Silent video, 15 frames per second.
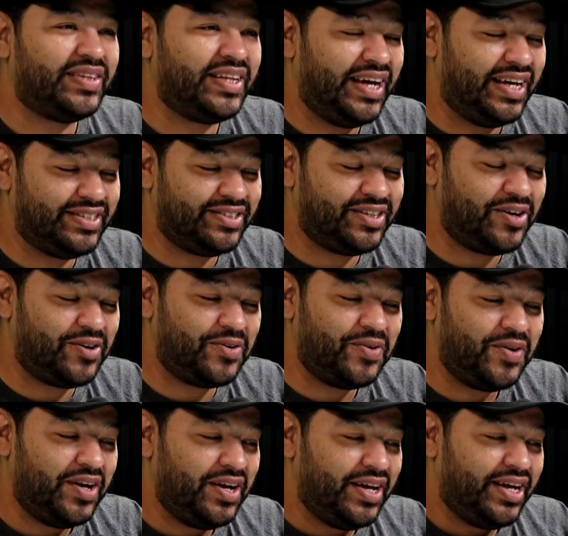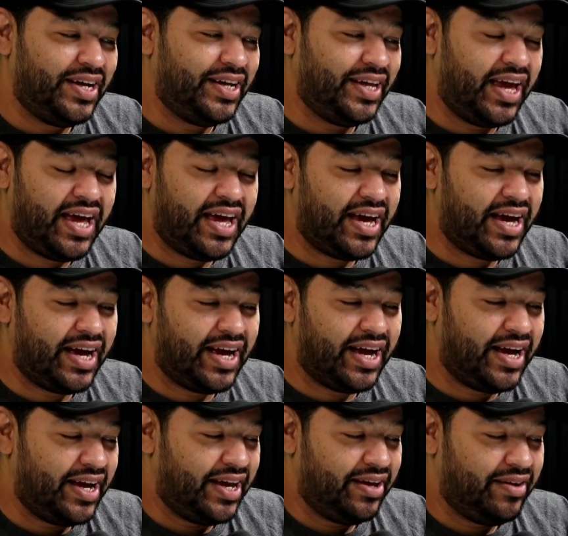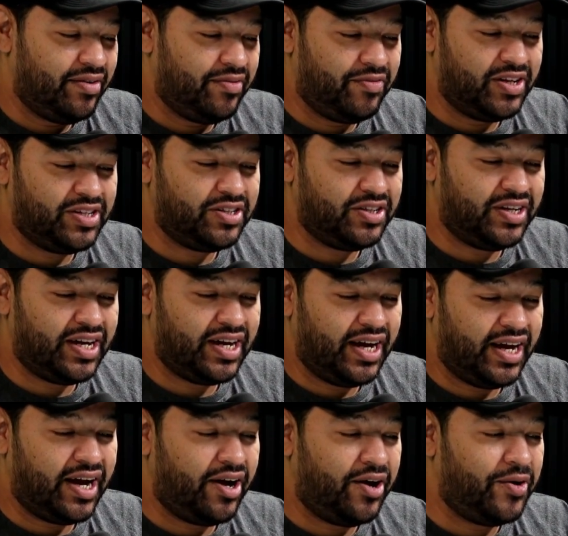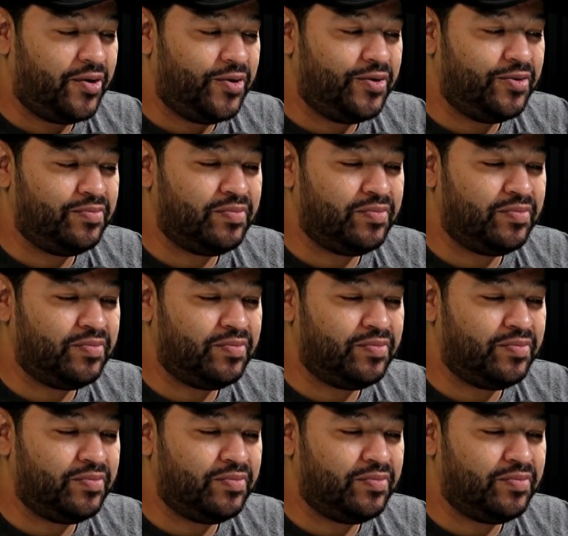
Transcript: And so, I eventually got home.